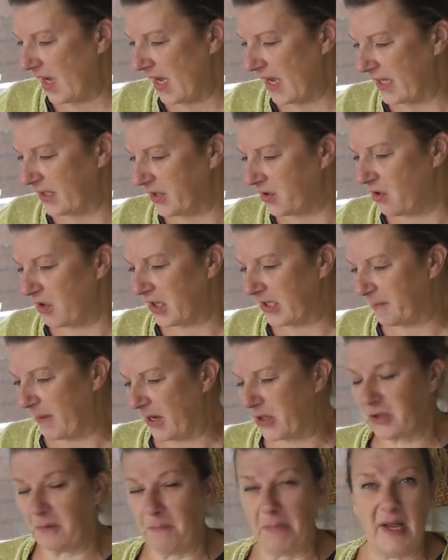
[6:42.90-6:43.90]
it's got a
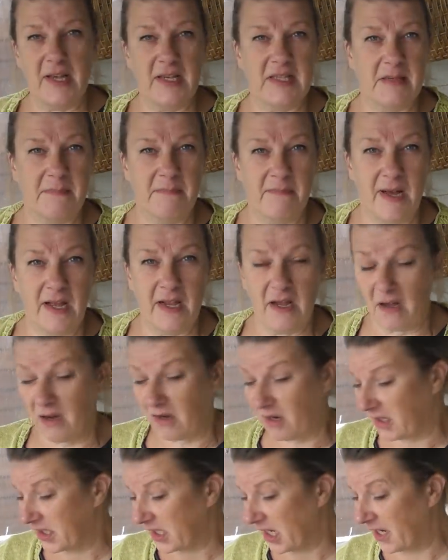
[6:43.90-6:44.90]
special place in my
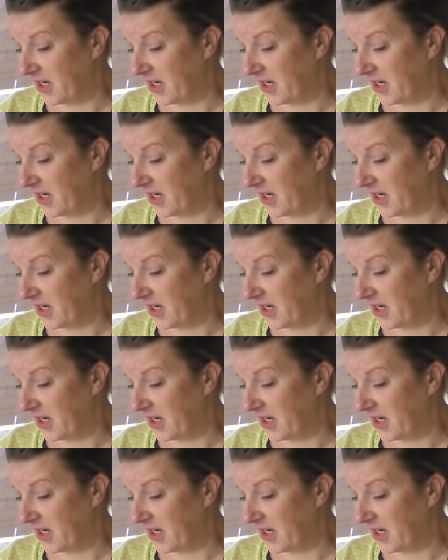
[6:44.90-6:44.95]
heart.